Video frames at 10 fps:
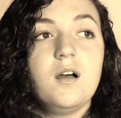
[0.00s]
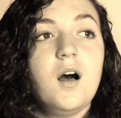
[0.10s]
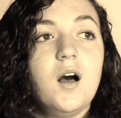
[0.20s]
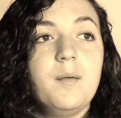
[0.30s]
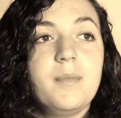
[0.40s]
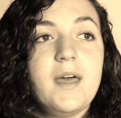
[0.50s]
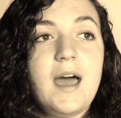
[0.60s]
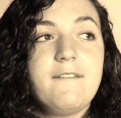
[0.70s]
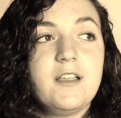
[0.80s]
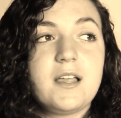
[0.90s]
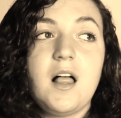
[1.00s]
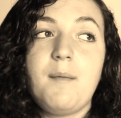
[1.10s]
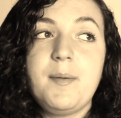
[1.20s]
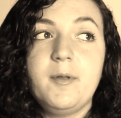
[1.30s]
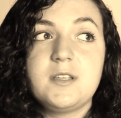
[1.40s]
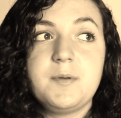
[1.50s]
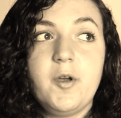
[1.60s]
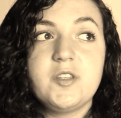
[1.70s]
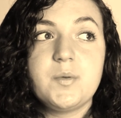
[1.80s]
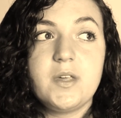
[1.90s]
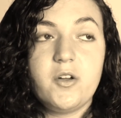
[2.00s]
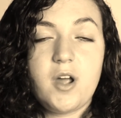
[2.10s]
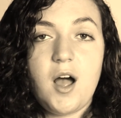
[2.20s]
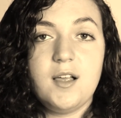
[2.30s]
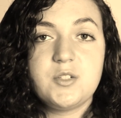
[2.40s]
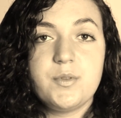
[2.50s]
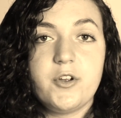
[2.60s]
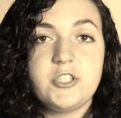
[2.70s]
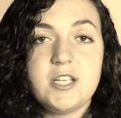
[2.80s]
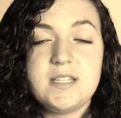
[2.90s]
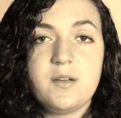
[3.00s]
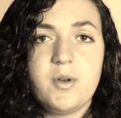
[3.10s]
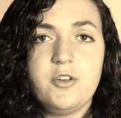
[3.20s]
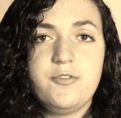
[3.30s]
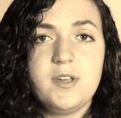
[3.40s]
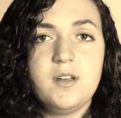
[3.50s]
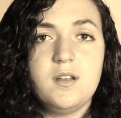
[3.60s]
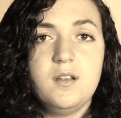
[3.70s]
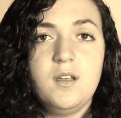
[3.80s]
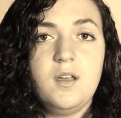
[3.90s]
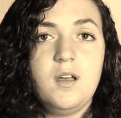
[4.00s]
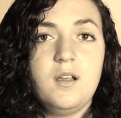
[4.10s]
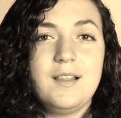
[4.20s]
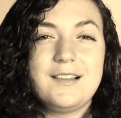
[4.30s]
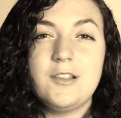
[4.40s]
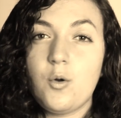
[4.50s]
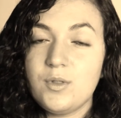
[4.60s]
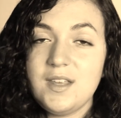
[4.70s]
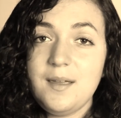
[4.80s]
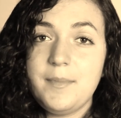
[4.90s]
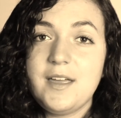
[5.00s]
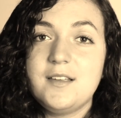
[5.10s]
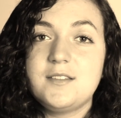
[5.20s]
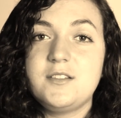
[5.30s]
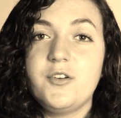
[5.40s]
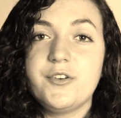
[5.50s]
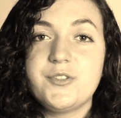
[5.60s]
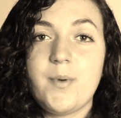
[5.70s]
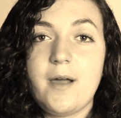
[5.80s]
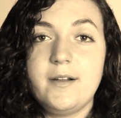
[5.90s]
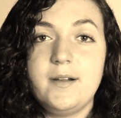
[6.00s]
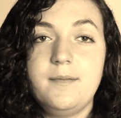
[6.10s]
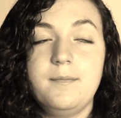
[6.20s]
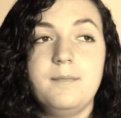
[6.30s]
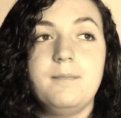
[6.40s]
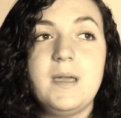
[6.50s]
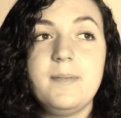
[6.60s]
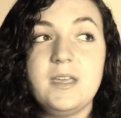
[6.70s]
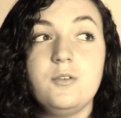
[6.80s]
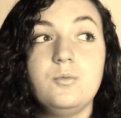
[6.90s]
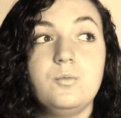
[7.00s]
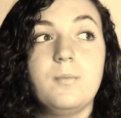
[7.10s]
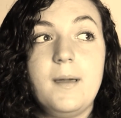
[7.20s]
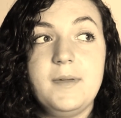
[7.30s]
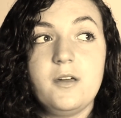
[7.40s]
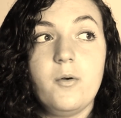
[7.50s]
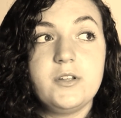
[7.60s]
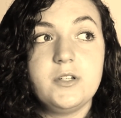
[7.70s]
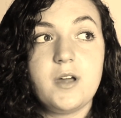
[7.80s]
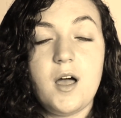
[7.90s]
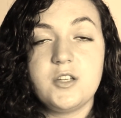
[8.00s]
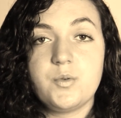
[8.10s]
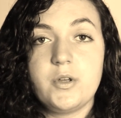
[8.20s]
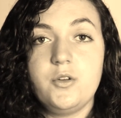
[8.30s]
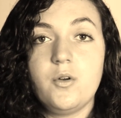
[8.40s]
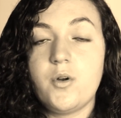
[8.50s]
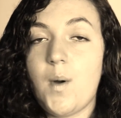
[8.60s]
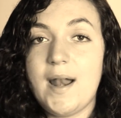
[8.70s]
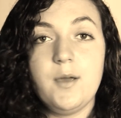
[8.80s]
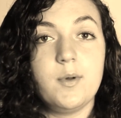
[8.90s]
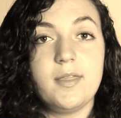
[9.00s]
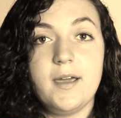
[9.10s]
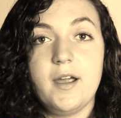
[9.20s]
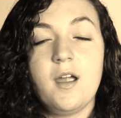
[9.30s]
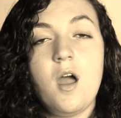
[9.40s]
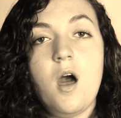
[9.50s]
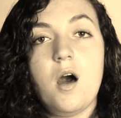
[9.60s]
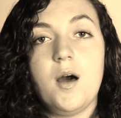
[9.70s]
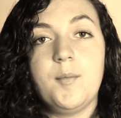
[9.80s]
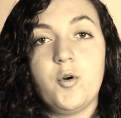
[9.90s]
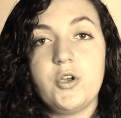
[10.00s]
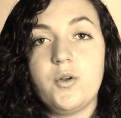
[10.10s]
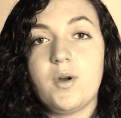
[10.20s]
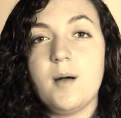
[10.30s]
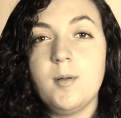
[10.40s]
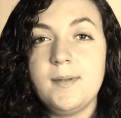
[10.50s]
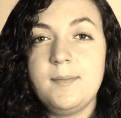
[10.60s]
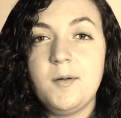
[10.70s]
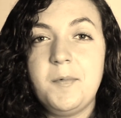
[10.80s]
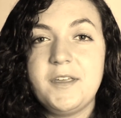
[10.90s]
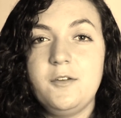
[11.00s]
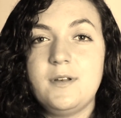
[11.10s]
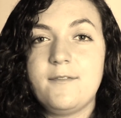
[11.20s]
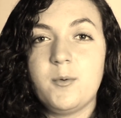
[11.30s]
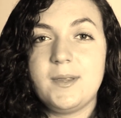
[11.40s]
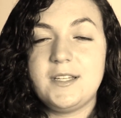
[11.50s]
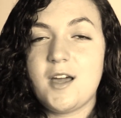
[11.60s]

that I feel like a lot of people experience when they go to college when they're adjusting, where you feel like lonely because you're surrounded, maybe you might be going to a college where you don't know anyone there, or you know a couple people but you never really